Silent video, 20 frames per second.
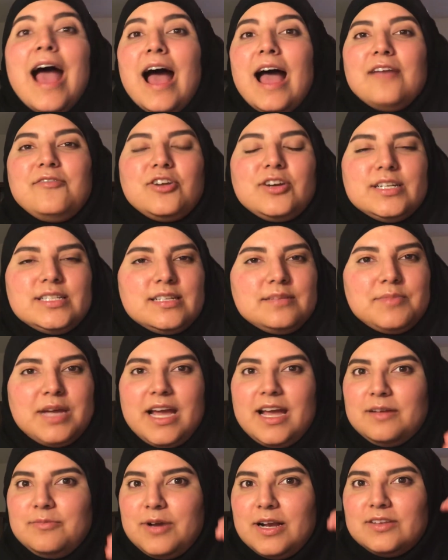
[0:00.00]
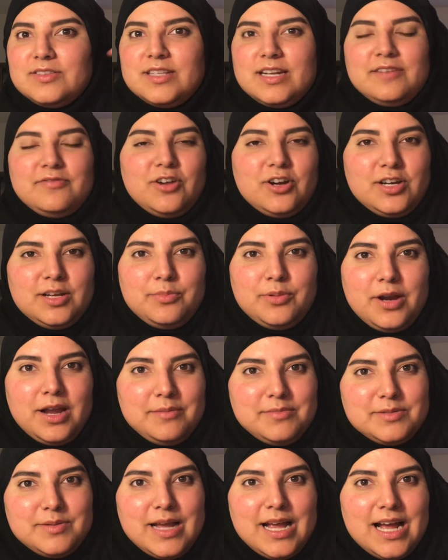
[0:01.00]
I've already done my eyebrows and I've already
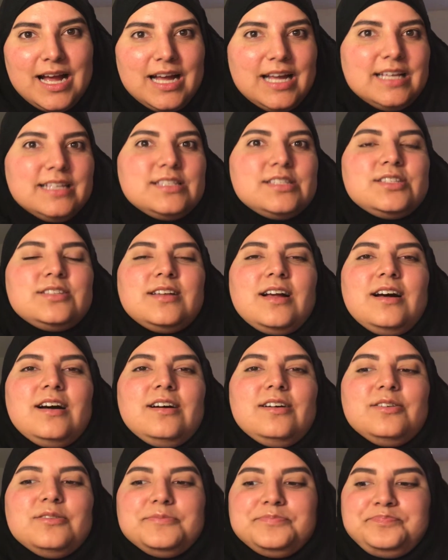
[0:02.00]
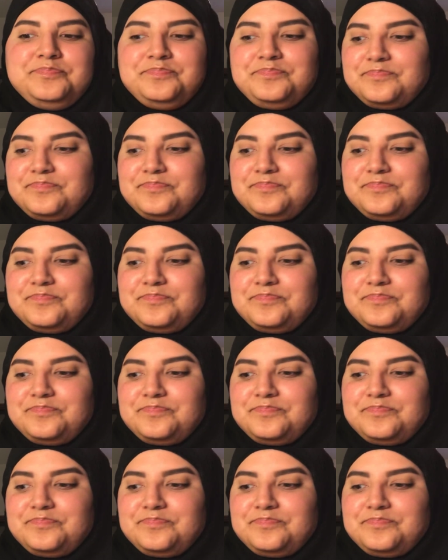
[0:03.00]
primed my eyes, so